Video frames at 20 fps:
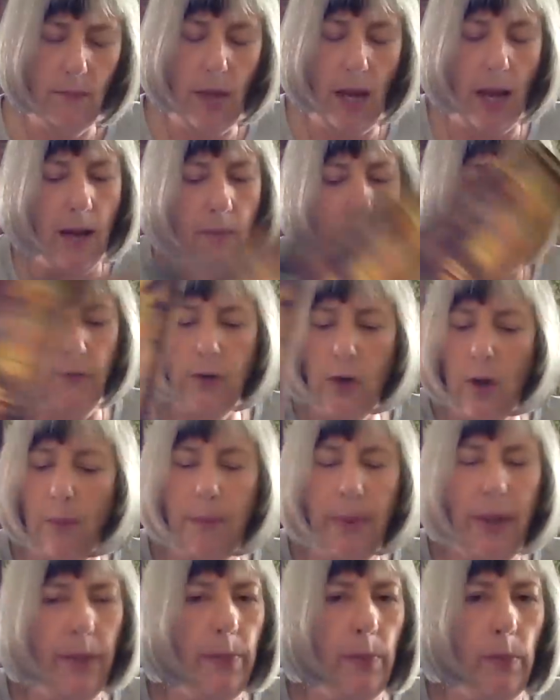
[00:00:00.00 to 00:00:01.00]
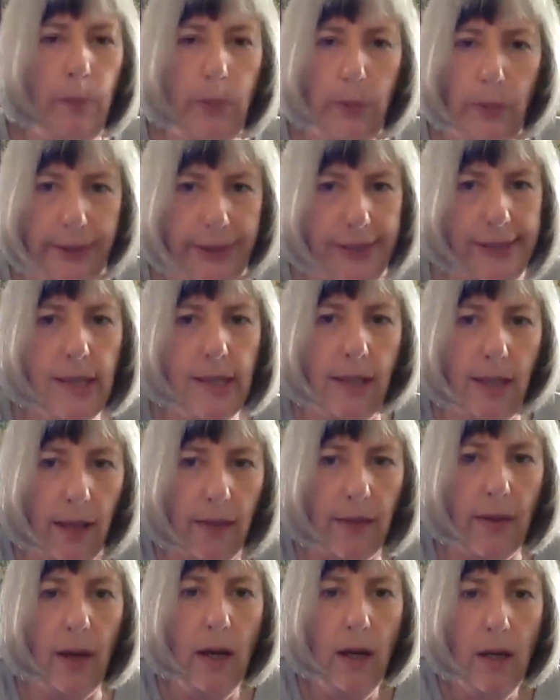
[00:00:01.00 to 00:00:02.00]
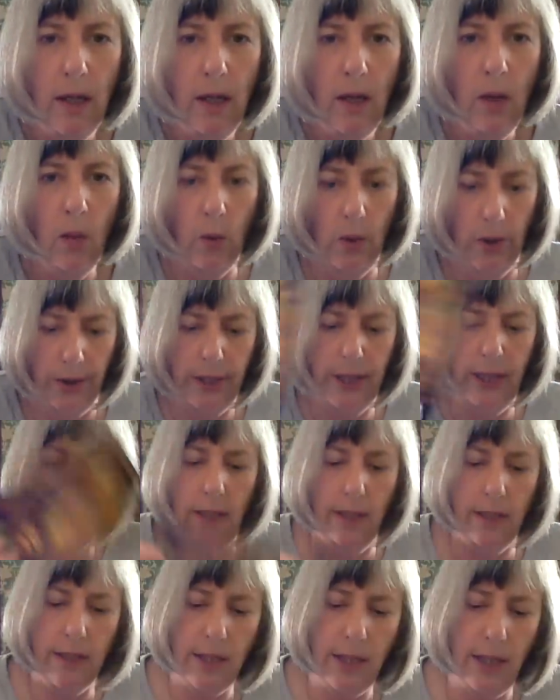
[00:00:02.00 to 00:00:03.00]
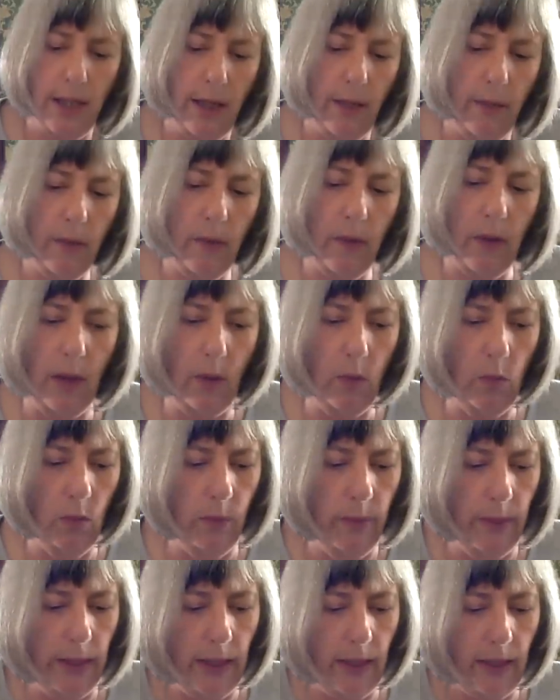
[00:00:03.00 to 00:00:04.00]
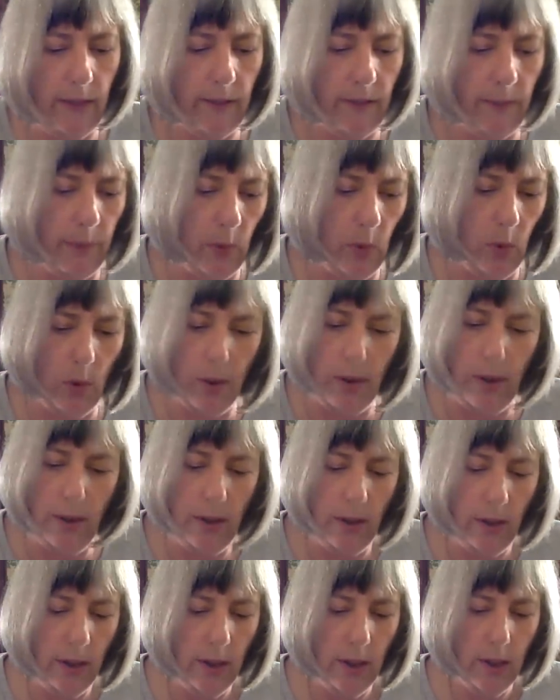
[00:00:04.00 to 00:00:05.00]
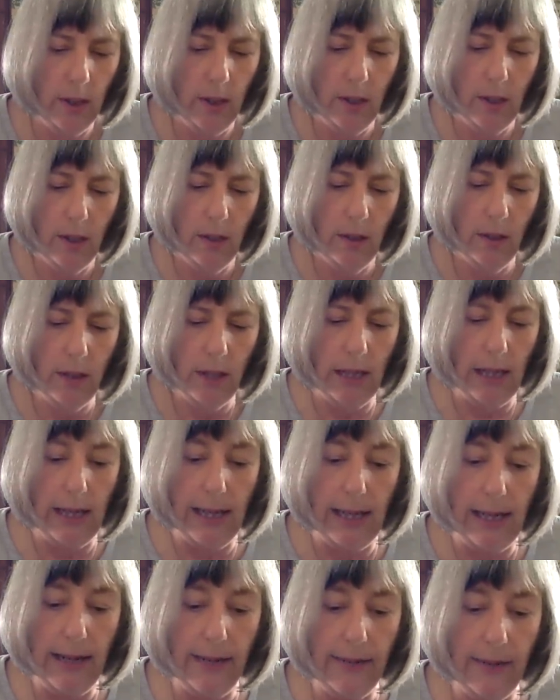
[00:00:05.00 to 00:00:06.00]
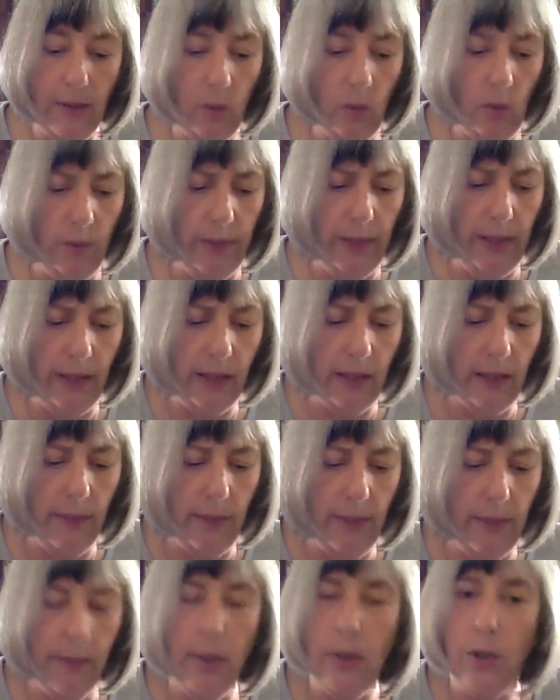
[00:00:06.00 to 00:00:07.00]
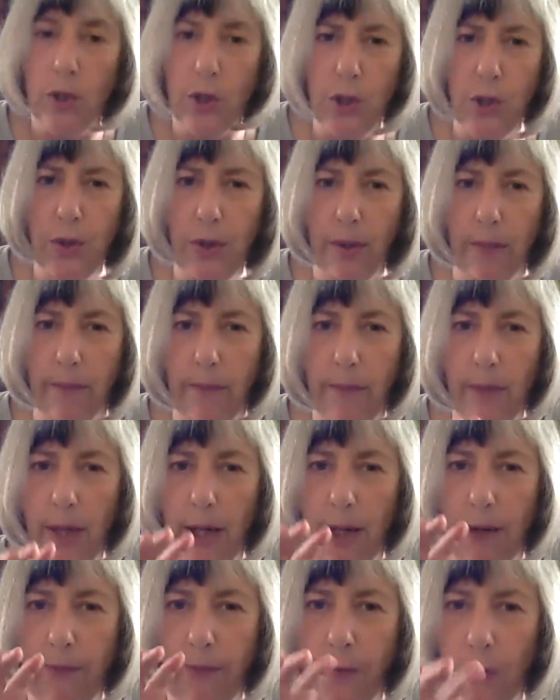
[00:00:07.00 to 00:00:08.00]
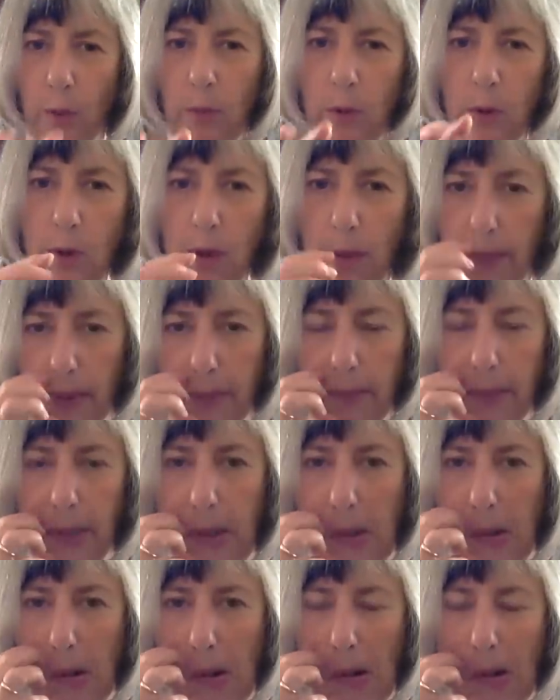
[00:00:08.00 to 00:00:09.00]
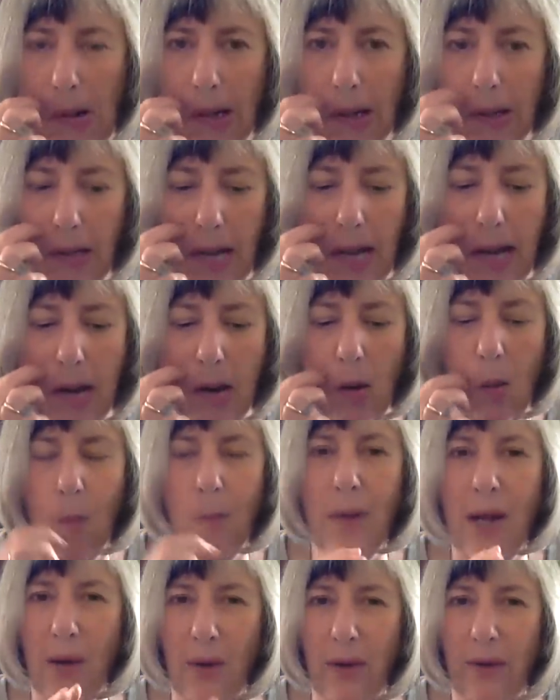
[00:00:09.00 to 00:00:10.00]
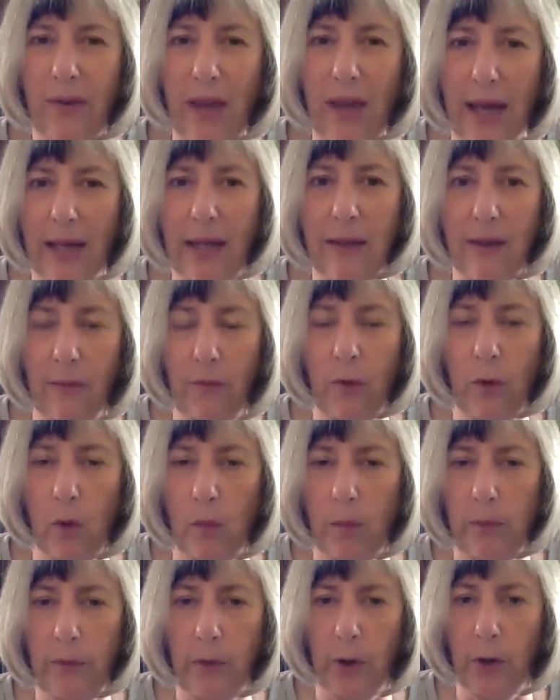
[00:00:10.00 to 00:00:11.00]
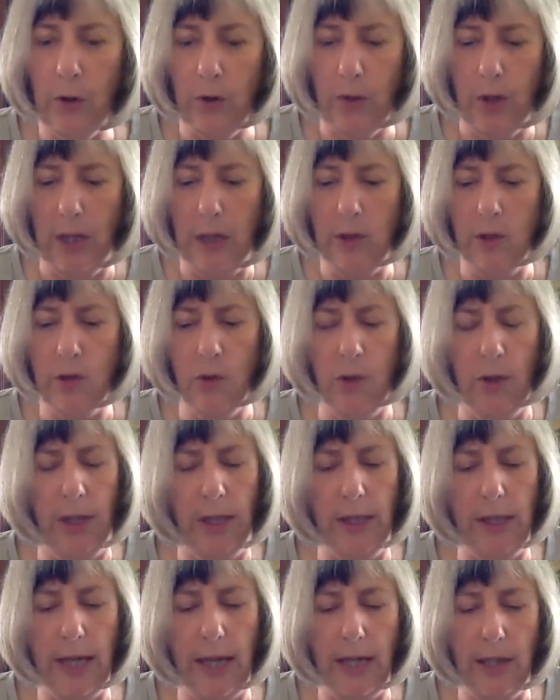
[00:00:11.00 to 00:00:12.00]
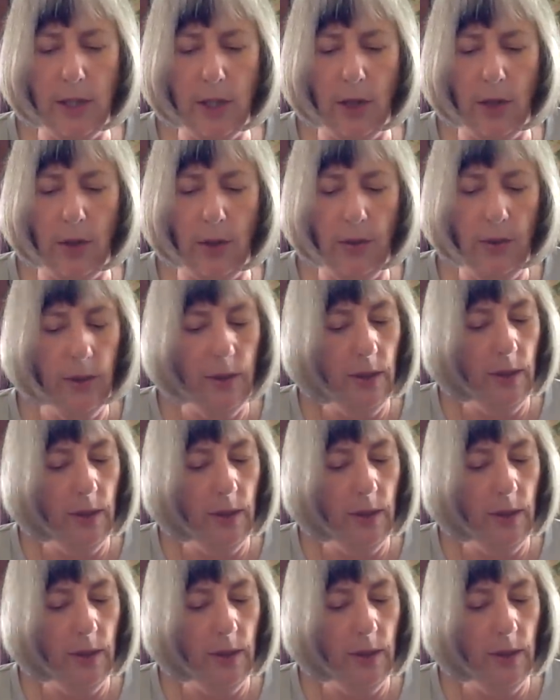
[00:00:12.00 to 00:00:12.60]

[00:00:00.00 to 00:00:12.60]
And we've got people pulling together, working in teams. They will be supported, uh, and there will be a commitment to them, a formal commitment to help. Now, is that in the form of Ukraine joining NATO?